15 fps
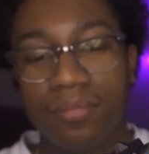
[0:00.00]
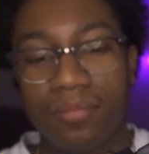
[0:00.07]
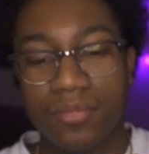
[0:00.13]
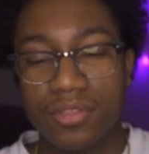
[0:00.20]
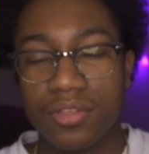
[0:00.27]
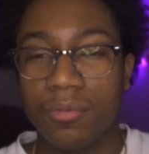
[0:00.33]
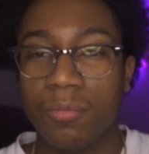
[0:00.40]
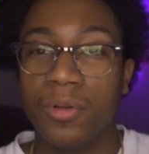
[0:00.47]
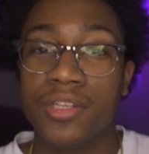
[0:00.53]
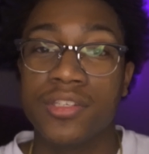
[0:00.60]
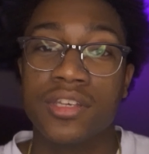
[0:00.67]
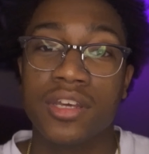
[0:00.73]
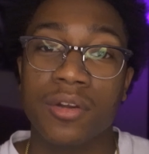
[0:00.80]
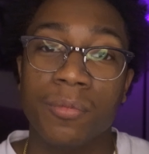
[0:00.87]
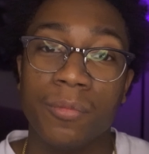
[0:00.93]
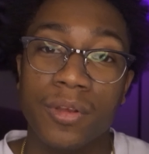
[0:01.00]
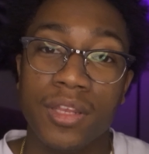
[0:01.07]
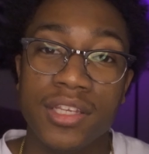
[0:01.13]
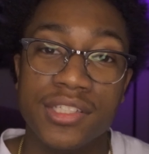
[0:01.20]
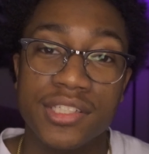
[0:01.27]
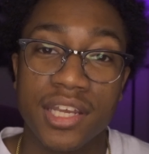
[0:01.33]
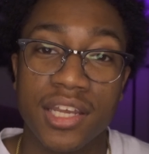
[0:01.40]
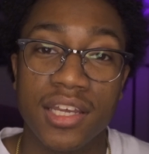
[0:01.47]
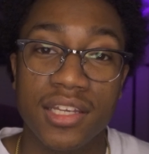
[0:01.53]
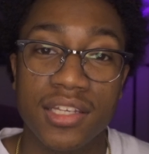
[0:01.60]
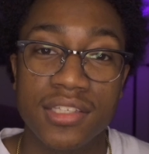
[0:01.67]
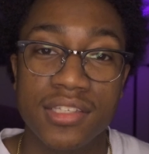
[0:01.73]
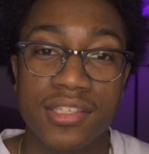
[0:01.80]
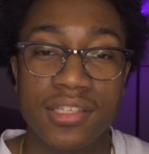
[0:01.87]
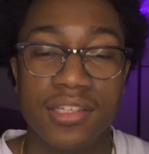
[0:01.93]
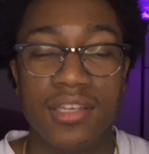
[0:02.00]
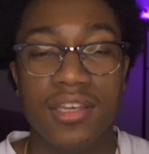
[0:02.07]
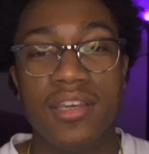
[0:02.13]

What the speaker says: So where this gun really shines